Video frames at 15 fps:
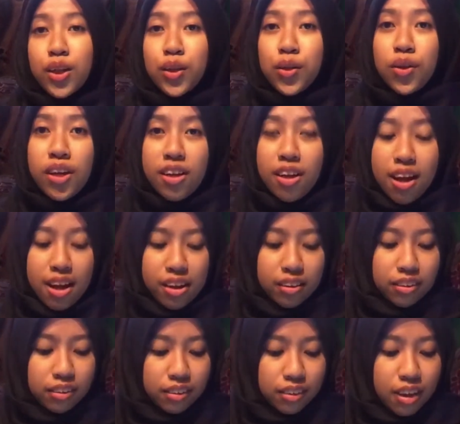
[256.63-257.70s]
To that
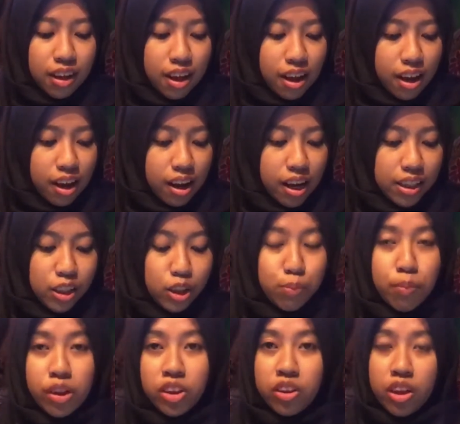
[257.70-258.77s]
end, as
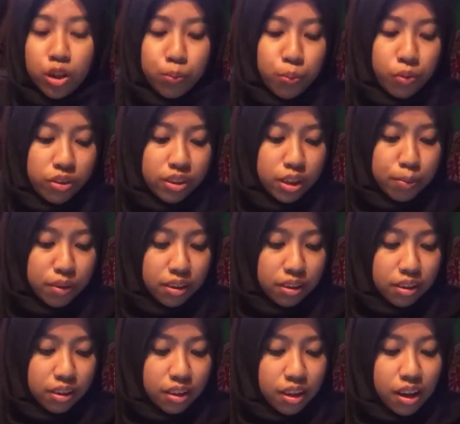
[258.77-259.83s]
much as
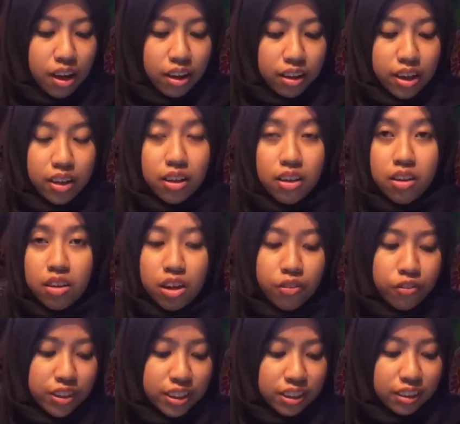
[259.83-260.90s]
possible, get a
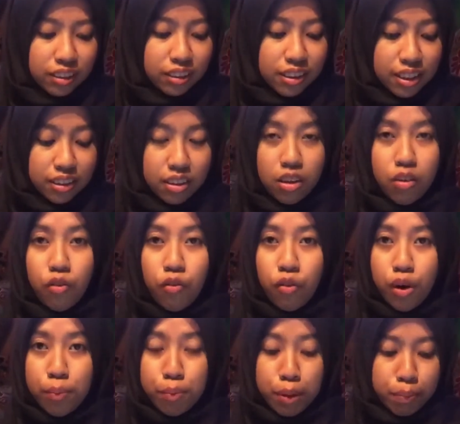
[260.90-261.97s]
reference letter
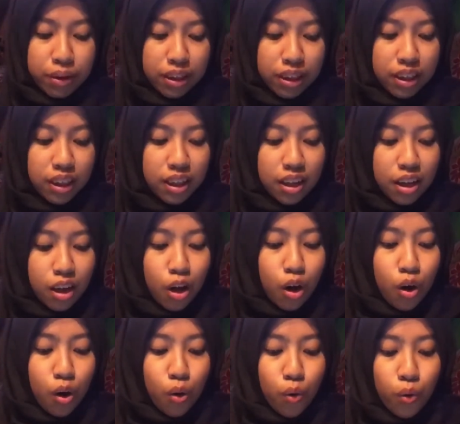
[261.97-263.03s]
from people
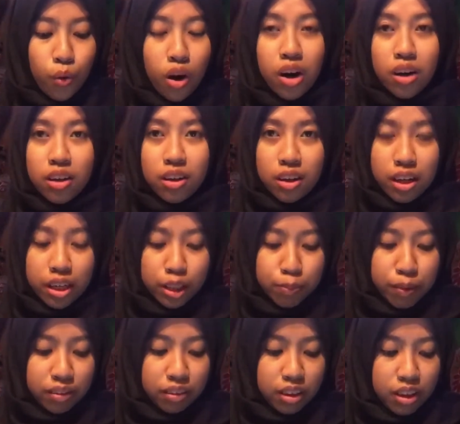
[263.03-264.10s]
who are
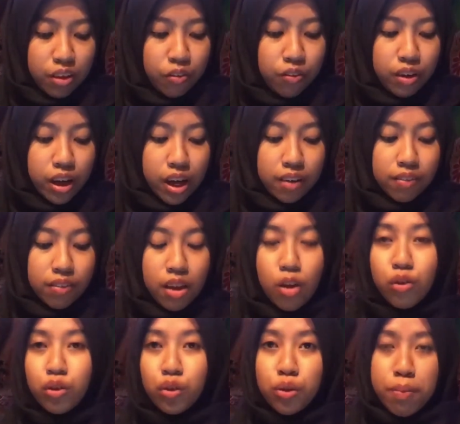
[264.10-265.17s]
respected and
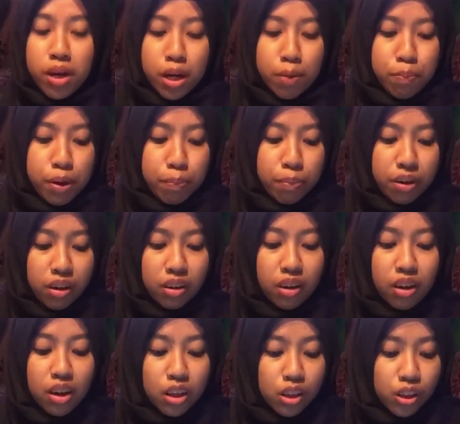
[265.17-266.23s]
known to many
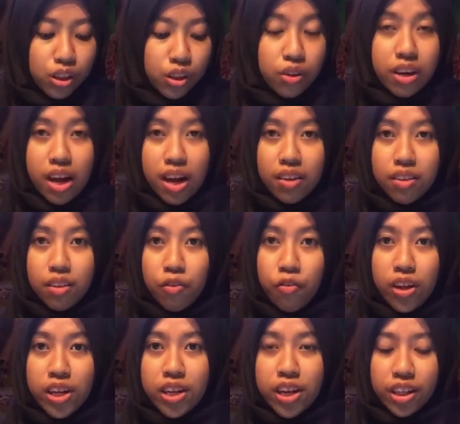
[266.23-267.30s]
people so that the
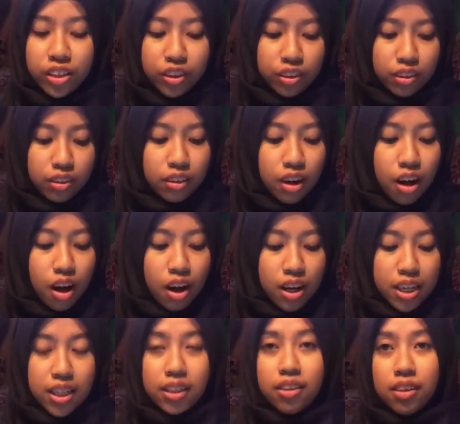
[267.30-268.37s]
validation
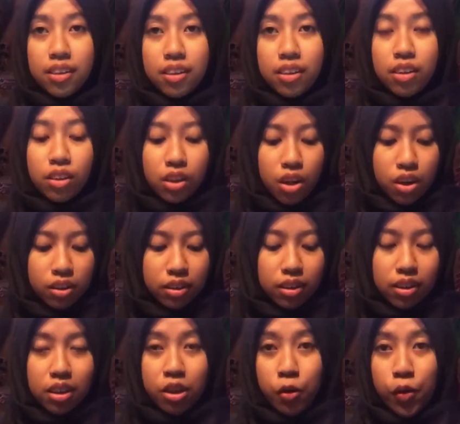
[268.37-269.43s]
is also not
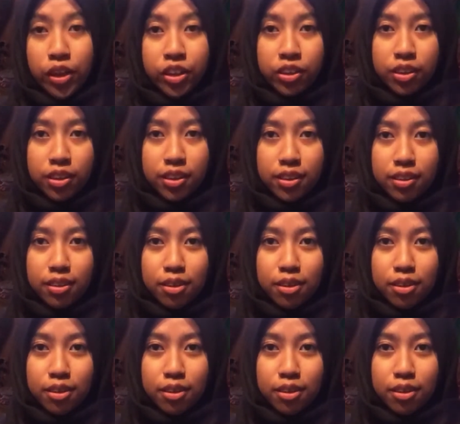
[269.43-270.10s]
questioned.